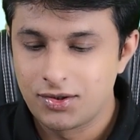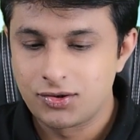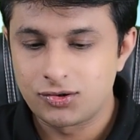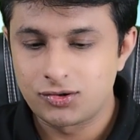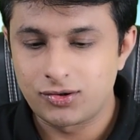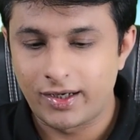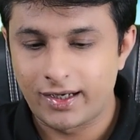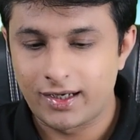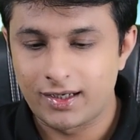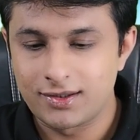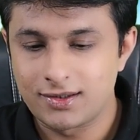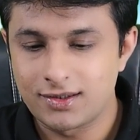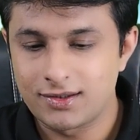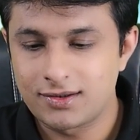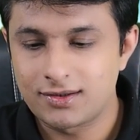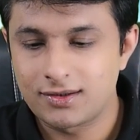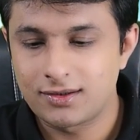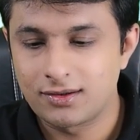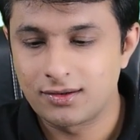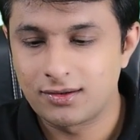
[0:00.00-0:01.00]
So I can
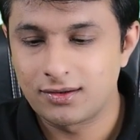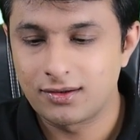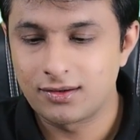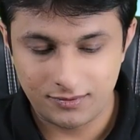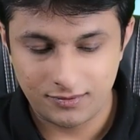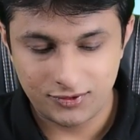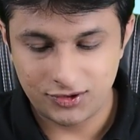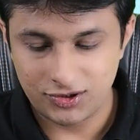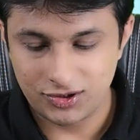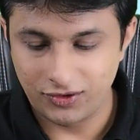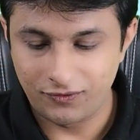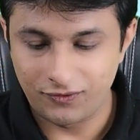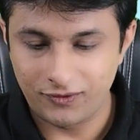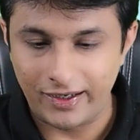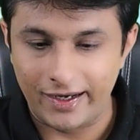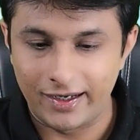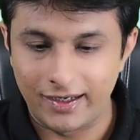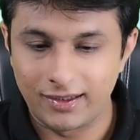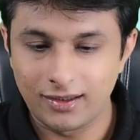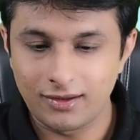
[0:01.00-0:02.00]
just shift
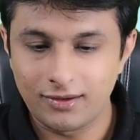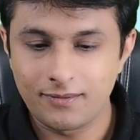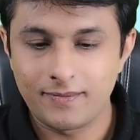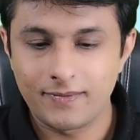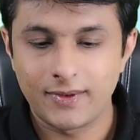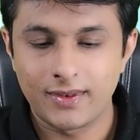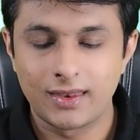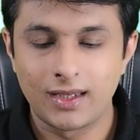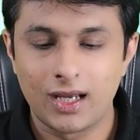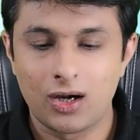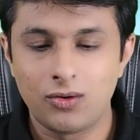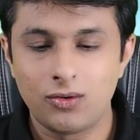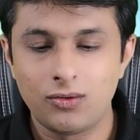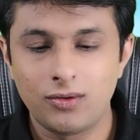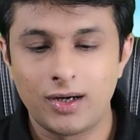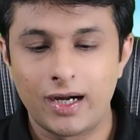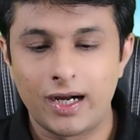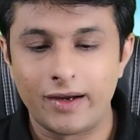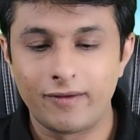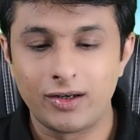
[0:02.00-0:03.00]
enter. Now
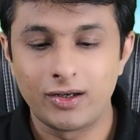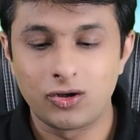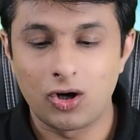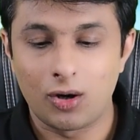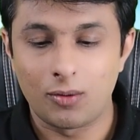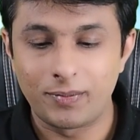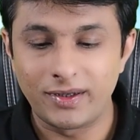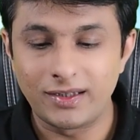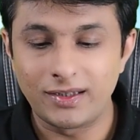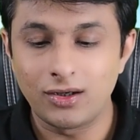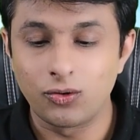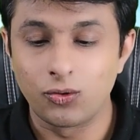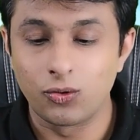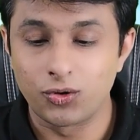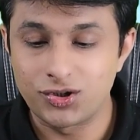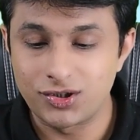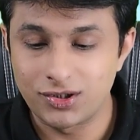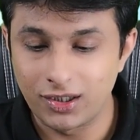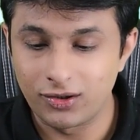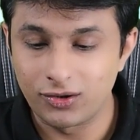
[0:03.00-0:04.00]
I will copy the
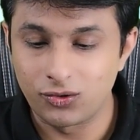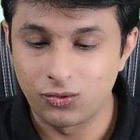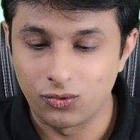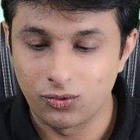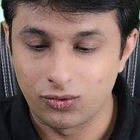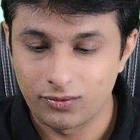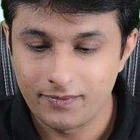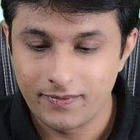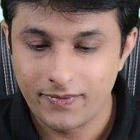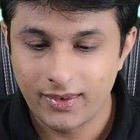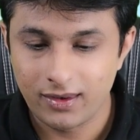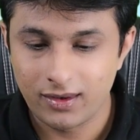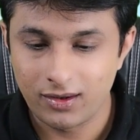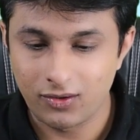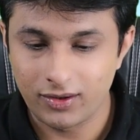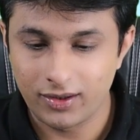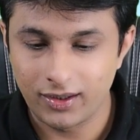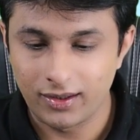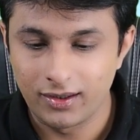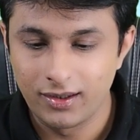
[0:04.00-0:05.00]
original code.
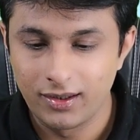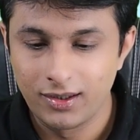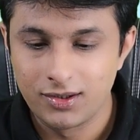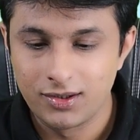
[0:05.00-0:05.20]
Okay.